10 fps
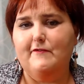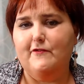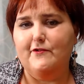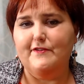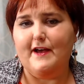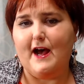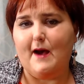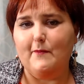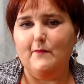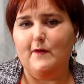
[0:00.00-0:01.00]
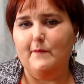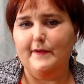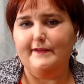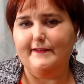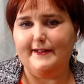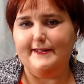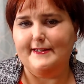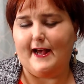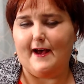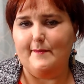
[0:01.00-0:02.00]
for the hypermobility
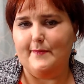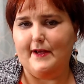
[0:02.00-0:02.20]
type